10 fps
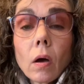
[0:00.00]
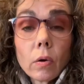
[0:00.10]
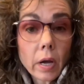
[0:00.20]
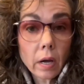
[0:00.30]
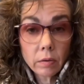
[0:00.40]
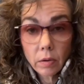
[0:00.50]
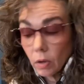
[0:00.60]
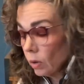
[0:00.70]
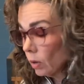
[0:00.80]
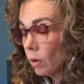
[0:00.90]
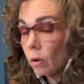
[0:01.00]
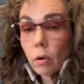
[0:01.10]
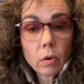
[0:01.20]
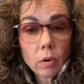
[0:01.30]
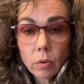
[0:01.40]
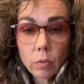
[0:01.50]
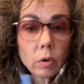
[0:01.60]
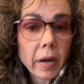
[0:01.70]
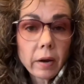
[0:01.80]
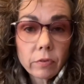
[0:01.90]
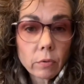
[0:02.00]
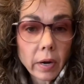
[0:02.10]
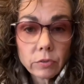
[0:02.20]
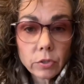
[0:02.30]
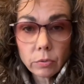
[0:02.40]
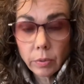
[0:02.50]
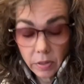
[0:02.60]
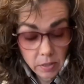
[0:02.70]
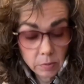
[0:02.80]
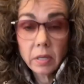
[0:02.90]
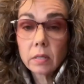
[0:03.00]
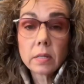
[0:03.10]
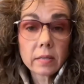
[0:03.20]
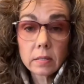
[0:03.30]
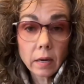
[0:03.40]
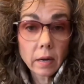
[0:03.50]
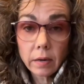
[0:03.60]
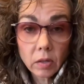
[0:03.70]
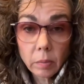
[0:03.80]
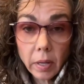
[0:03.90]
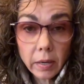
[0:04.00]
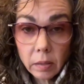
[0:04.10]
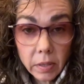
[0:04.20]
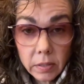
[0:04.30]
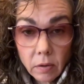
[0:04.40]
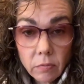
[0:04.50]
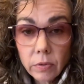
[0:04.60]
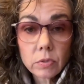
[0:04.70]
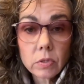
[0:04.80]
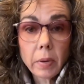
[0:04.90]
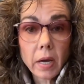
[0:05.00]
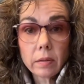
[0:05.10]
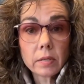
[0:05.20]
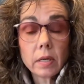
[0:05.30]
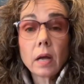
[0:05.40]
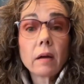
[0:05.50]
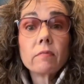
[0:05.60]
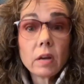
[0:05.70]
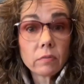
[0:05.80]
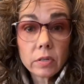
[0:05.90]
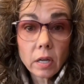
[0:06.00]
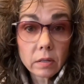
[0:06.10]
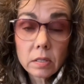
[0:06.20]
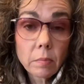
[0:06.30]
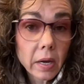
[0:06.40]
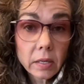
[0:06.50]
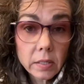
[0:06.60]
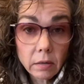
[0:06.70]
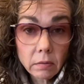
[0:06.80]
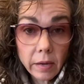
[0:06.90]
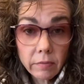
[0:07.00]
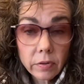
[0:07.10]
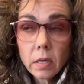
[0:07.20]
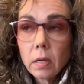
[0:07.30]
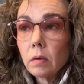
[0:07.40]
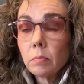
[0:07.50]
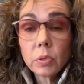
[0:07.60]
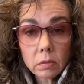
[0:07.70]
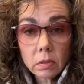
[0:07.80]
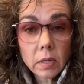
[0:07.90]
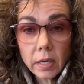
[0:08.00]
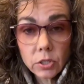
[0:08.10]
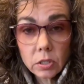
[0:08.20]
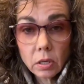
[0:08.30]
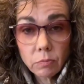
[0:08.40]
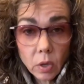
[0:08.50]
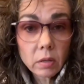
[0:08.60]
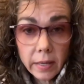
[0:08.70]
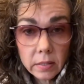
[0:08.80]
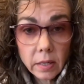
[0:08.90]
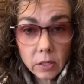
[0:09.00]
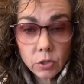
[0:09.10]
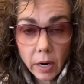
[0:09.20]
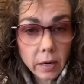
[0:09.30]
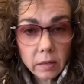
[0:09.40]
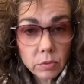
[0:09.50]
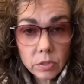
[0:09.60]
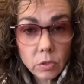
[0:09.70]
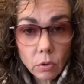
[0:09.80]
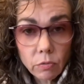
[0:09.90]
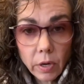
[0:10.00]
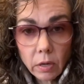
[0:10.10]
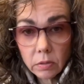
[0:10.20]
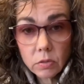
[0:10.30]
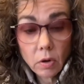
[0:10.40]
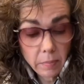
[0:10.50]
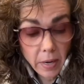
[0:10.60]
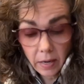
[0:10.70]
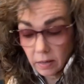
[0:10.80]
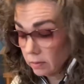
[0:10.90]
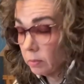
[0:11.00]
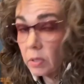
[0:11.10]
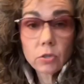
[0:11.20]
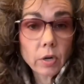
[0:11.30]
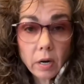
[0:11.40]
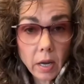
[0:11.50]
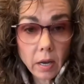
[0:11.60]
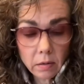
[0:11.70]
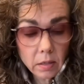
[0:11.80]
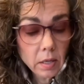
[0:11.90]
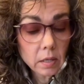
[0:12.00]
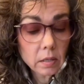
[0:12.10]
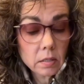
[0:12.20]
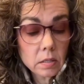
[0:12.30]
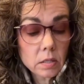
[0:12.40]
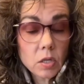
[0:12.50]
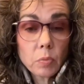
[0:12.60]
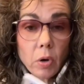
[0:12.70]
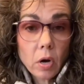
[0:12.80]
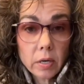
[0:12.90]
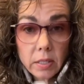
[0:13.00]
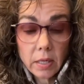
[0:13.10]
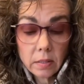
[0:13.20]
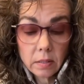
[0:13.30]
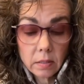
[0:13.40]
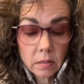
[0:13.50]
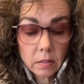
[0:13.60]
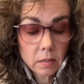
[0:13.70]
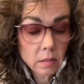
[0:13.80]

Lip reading: Okay, we're back for round 2 with these because last night I nearly blinded myself. It was a bad scene. I've never done this in my entire life. Put lashes on. Well, last night I tried. It was a total fail. So I'm back. I'm going to try it again. This is the Paw Tense